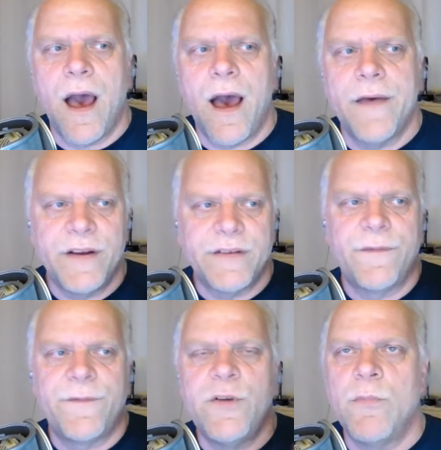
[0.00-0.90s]
uh,
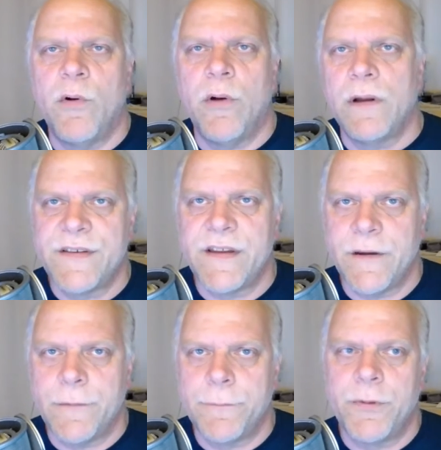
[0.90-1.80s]
there's a few more
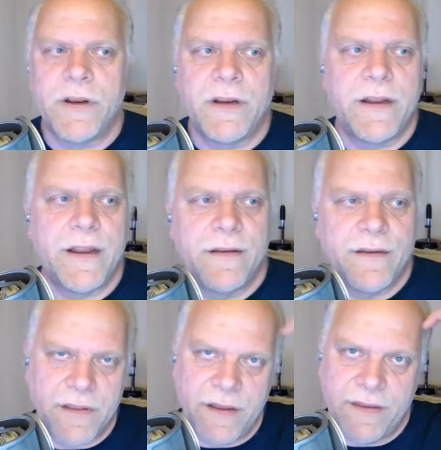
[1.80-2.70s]
alerts that they're putting in
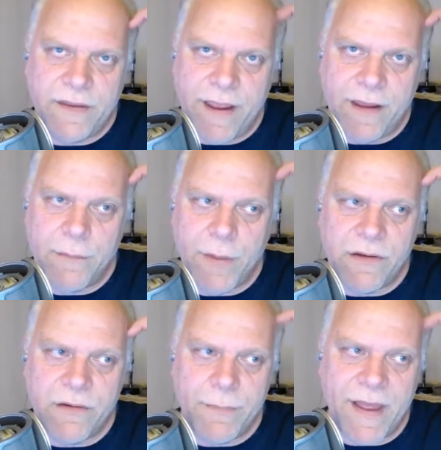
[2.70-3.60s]
so that they can
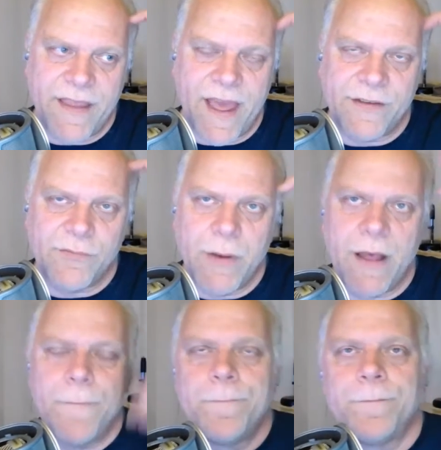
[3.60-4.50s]
bug you about that as
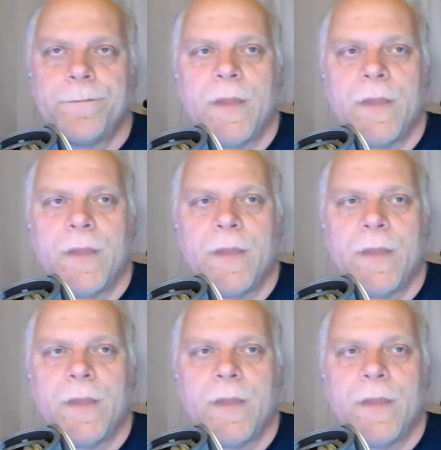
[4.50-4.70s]
well.